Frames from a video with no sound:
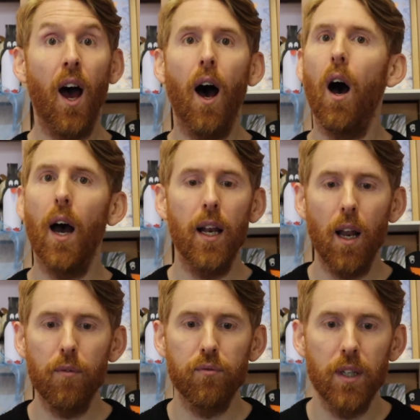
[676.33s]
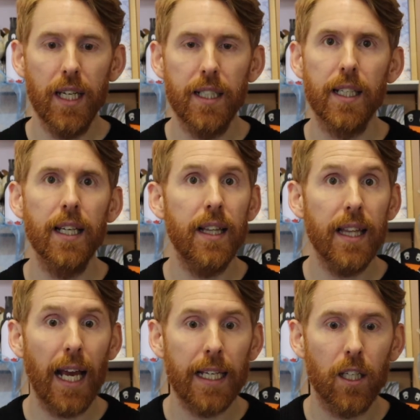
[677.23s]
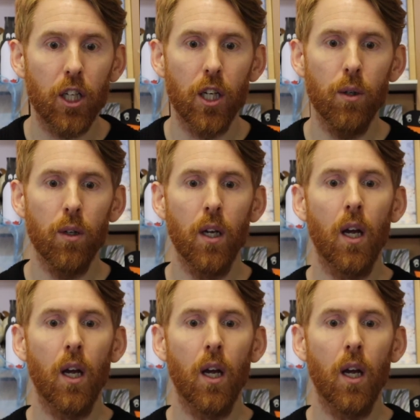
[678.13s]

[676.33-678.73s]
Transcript: "I love reading, thank you."